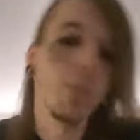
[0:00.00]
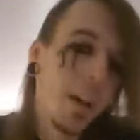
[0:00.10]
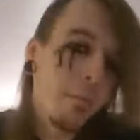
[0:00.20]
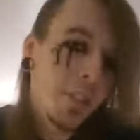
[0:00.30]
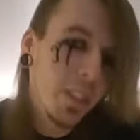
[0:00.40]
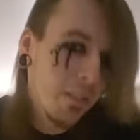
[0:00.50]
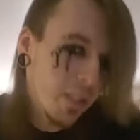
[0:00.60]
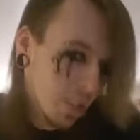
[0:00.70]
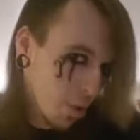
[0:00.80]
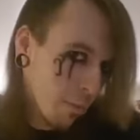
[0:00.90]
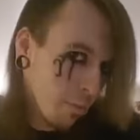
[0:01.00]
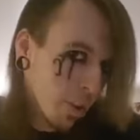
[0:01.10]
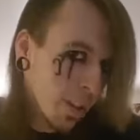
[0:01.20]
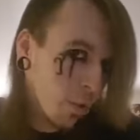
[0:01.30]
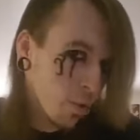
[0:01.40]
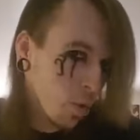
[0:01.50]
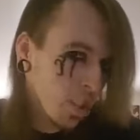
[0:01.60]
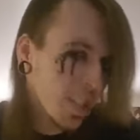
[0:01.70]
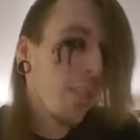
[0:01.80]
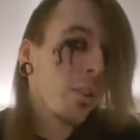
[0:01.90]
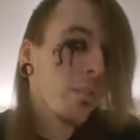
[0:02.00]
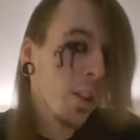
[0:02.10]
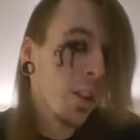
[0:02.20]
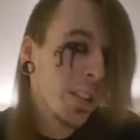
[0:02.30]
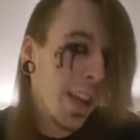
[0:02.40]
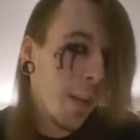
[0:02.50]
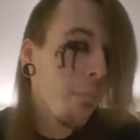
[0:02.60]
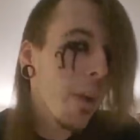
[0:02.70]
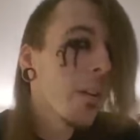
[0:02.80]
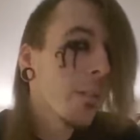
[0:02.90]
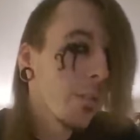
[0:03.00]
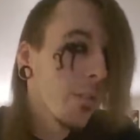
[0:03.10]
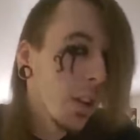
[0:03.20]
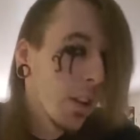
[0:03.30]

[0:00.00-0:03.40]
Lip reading: can believe, and you can bring those words out of your damn mouth.